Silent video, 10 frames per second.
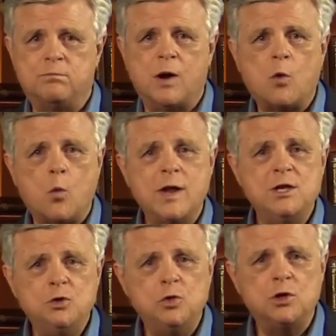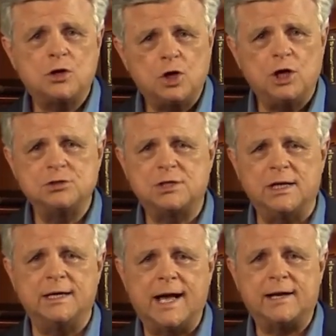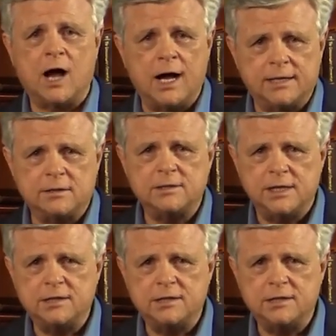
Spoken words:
But when you look closely at honored